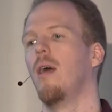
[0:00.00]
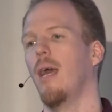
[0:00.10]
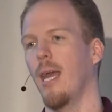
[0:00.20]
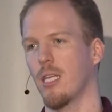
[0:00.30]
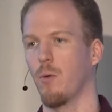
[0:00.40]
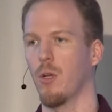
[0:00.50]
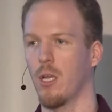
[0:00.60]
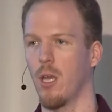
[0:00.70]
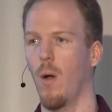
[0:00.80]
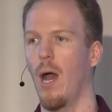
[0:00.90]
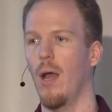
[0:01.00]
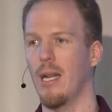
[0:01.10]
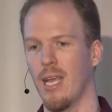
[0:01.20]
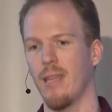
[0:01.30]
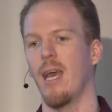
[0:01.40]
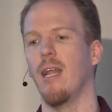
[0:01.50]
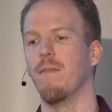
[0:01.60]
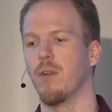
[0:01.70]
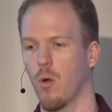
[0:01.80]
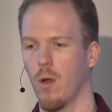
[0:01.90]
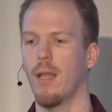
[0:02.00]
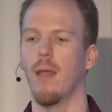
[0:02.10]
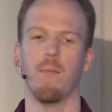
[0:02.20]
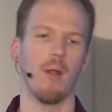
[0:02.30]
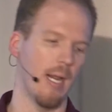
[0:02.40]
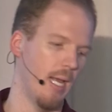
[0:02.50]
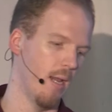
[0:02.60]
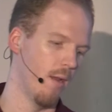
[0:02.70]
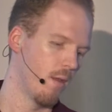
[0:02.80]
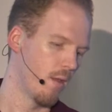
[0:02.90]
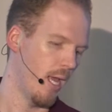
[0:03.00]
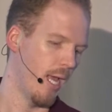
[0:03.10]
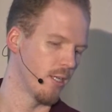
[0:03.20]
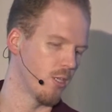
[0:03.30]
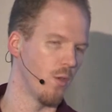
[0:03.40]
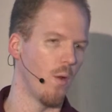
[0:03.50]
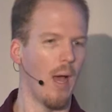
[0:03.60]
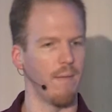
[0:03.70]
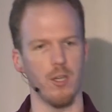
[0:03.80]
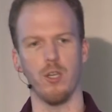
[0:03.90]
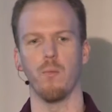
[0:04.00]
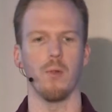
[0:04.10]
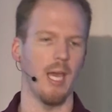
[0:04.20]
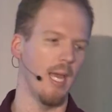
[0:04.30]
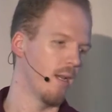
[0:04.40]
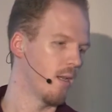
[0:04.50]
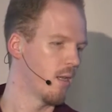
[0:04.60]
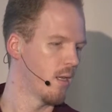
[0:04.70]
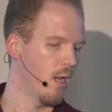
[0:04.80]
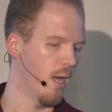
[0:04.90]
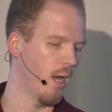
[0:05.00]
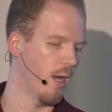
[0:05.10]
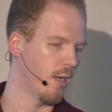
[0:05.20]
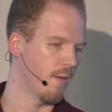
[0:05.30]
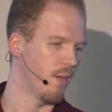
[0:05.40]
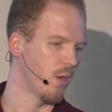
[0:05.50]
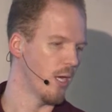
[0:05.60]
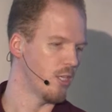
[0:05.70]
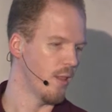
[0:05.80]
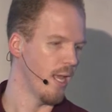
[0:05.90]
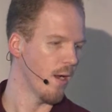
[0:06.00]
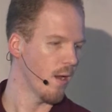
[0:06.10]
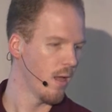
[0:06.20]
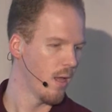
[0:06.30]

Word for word: Ansible can go out and get that inventory and then bring it in. And so you don't have to duplicate uh, configuration there.